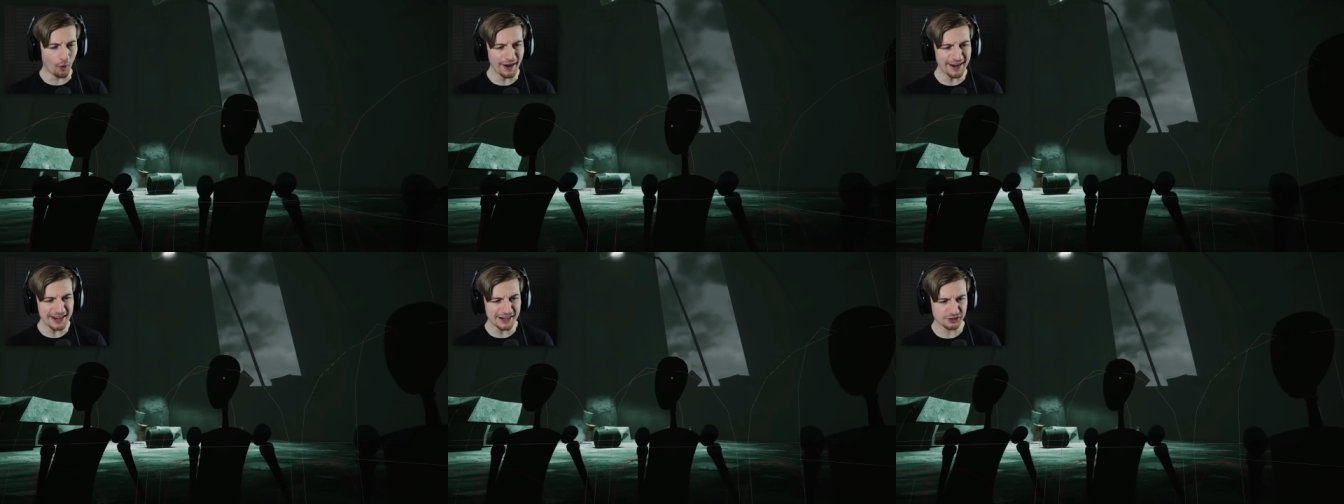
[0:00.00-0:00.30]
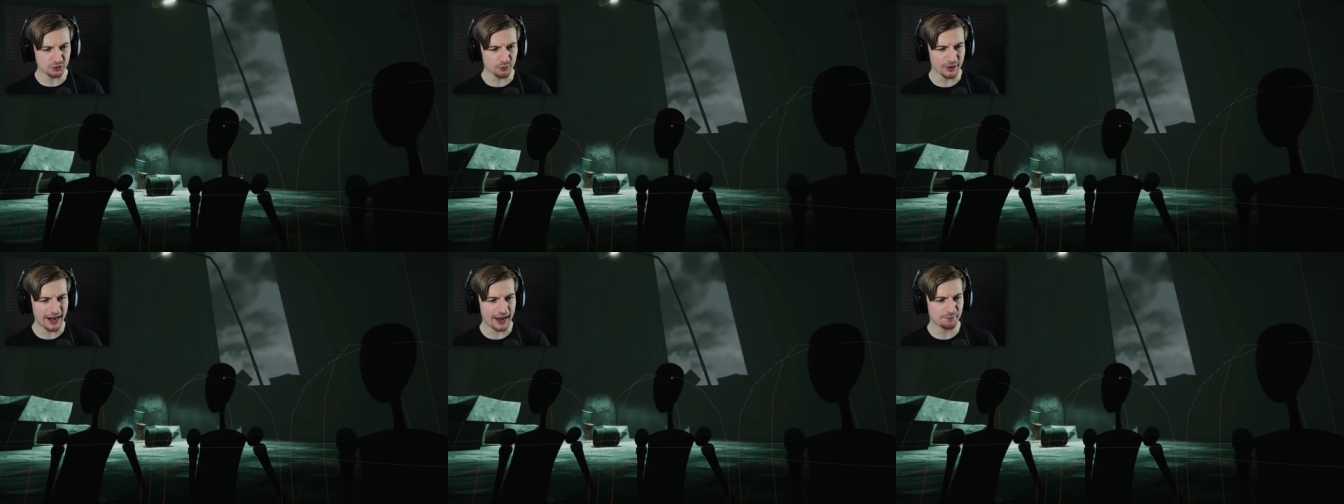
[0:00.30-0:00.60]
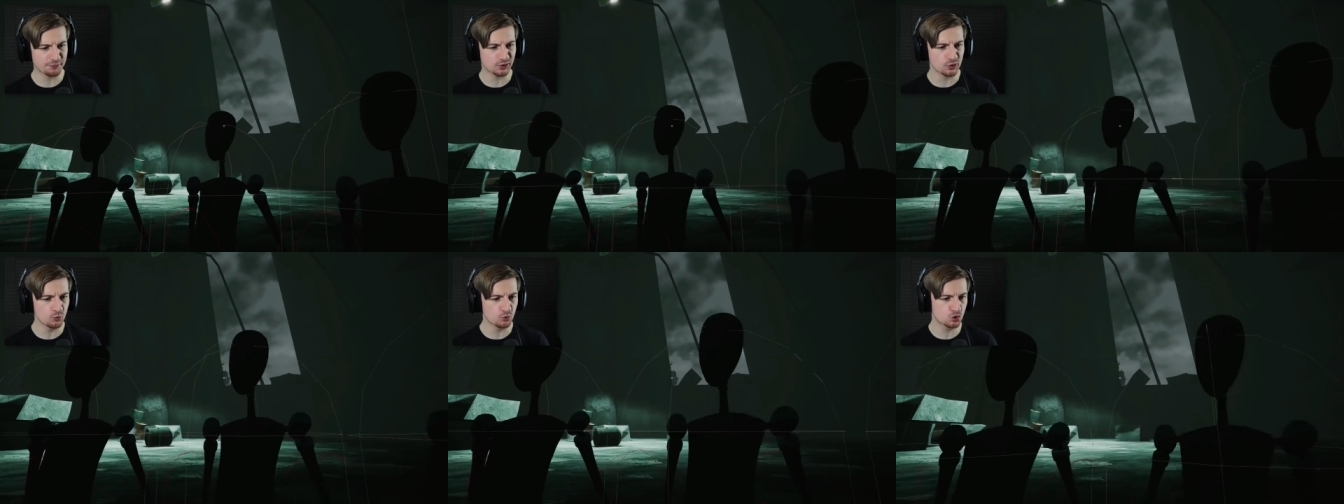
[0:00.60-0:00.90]
Why is there an
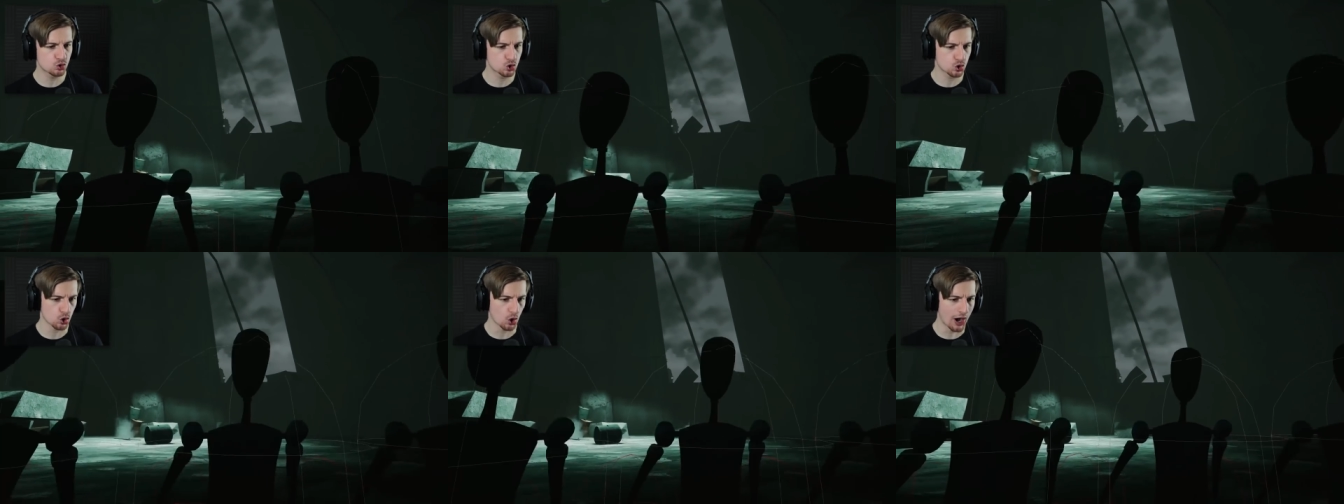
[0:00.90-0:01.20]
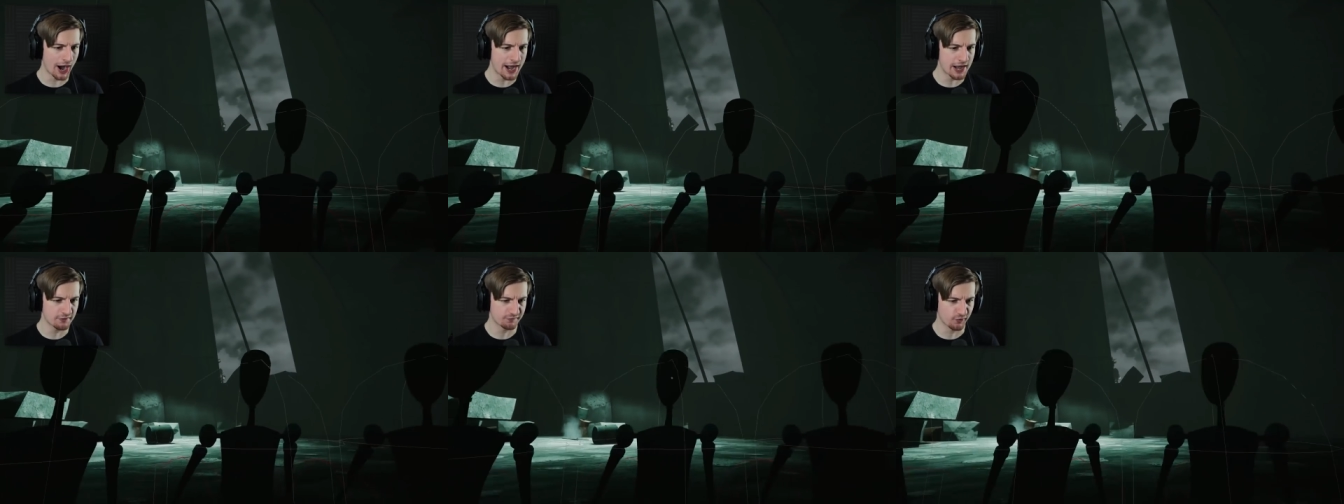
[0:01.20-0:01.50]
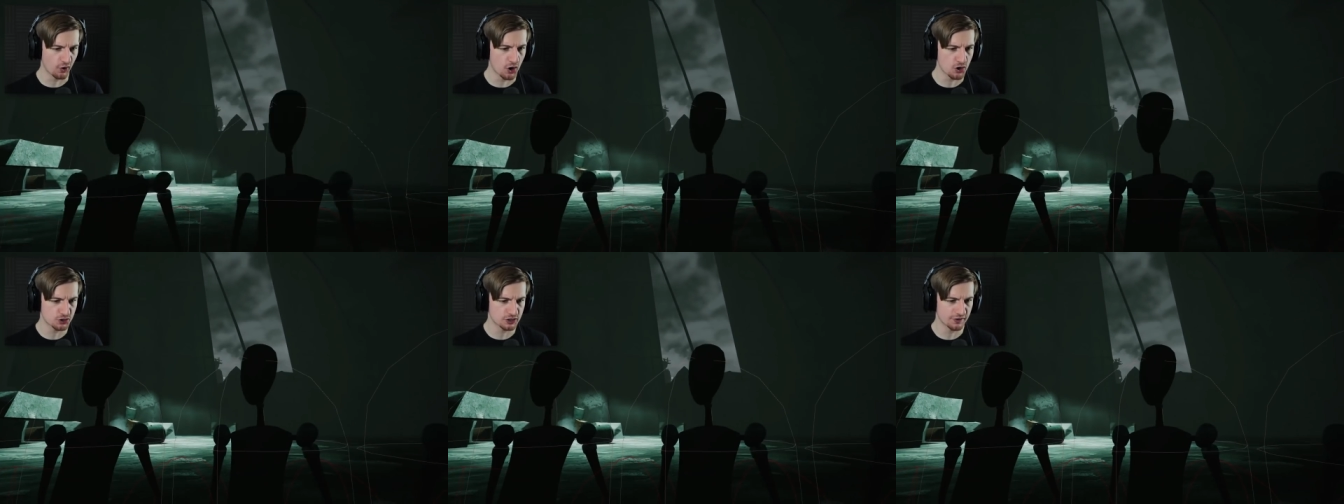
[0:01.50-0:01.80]
absolute giant
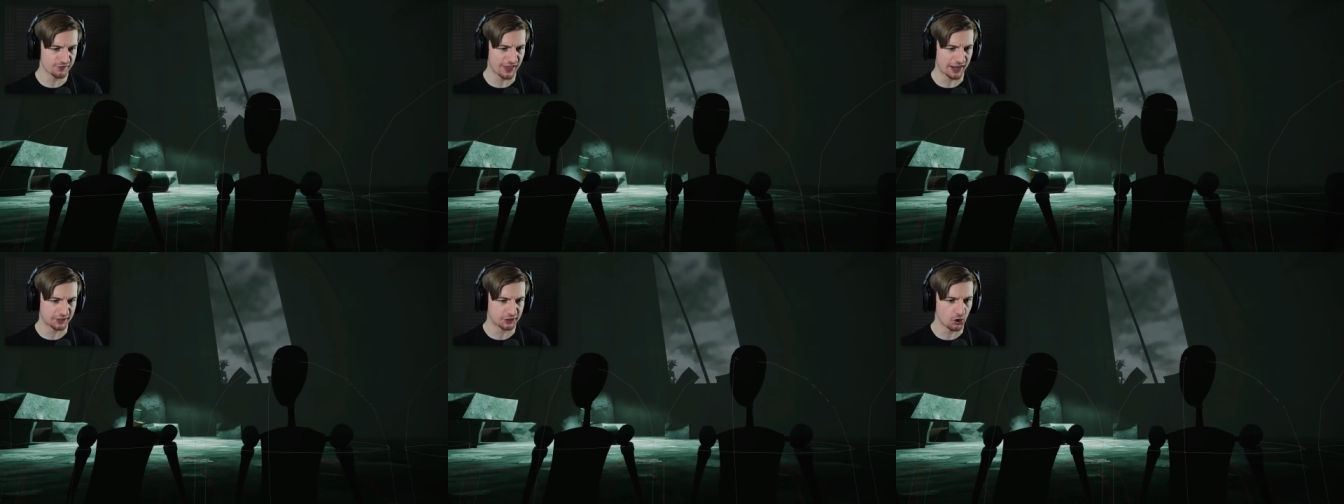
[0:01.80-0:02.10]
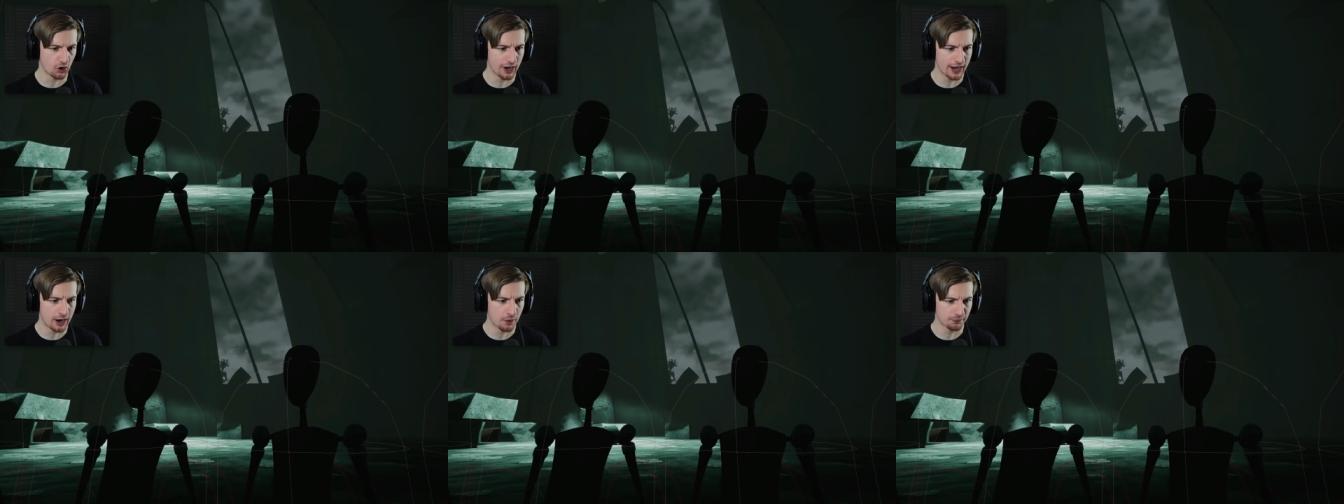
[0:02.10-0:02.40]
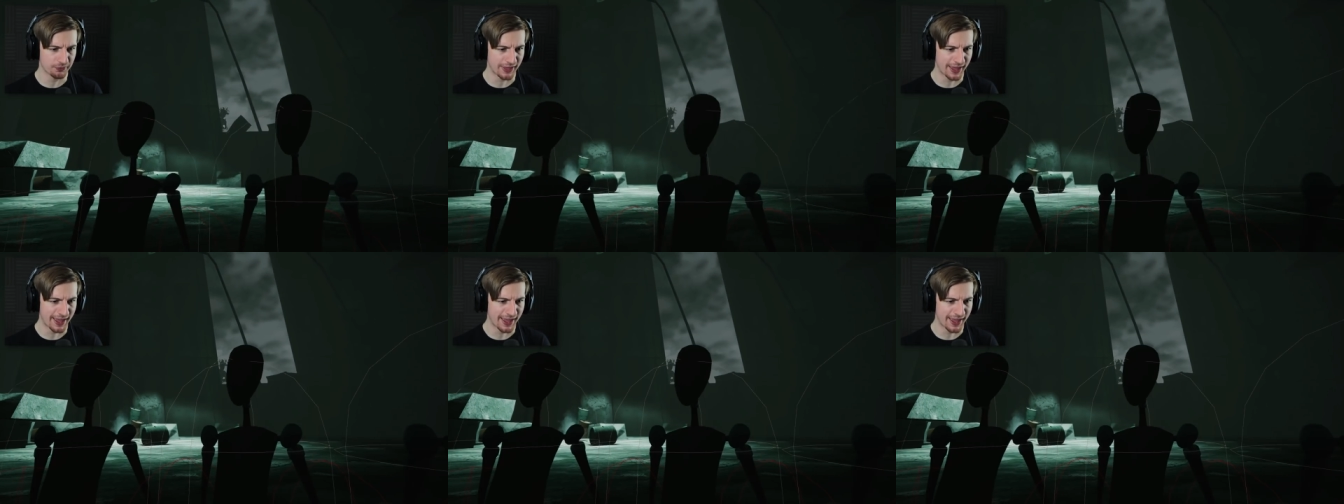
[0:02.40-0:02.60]
version of that guy out